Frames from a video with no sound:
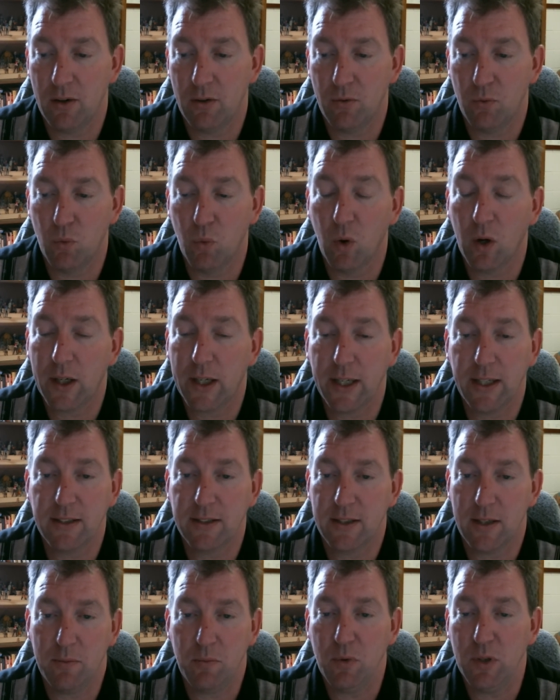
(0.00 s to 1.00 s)
working
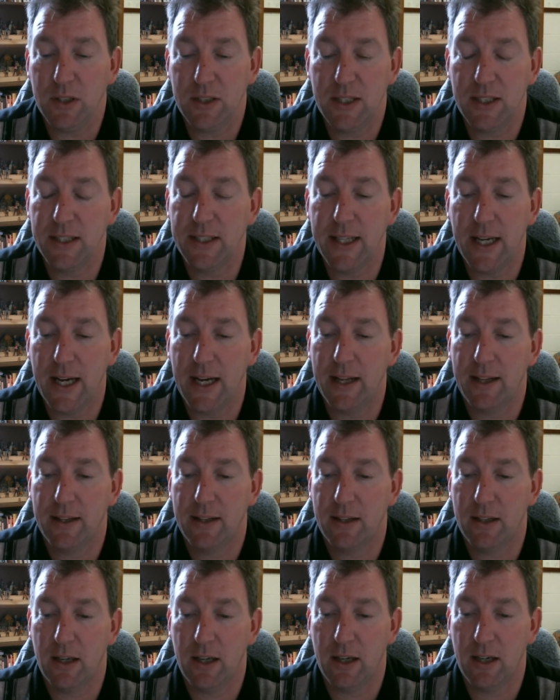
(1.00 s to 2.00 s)
someone to death
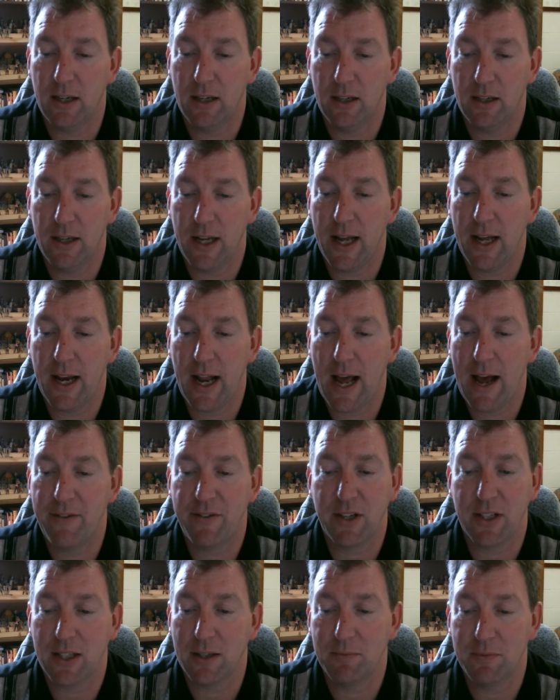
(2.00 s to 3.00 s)
and
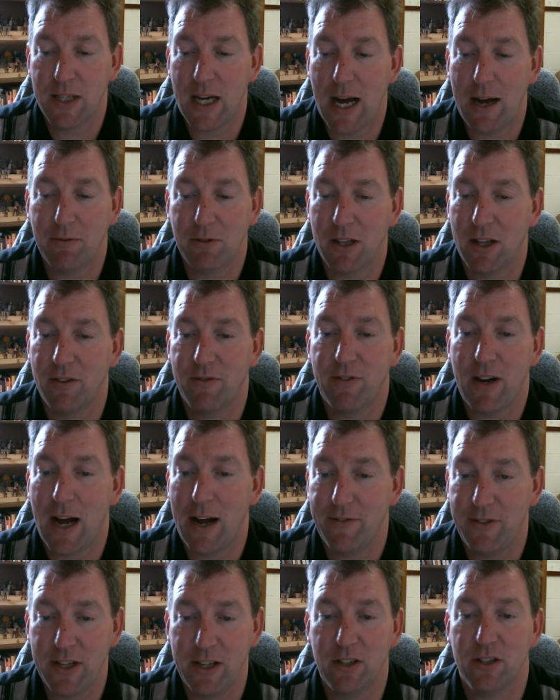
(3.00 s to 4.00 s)
having them die within
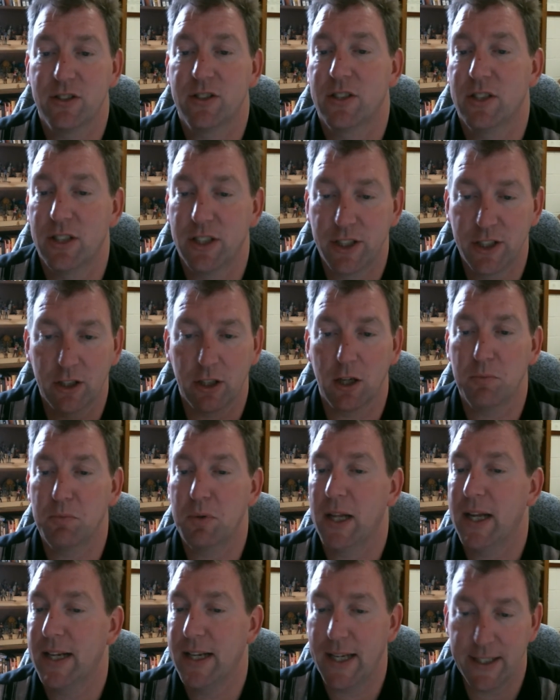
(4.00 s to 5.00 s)
5 years, the sugar
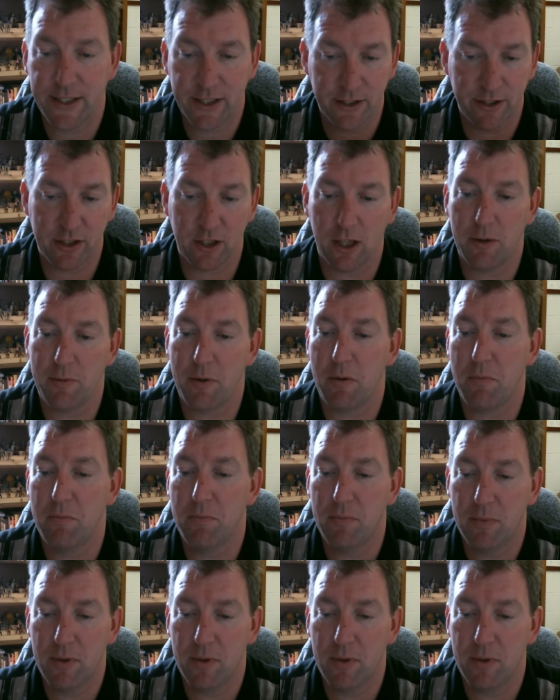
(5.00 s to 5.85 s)
plantations are going to be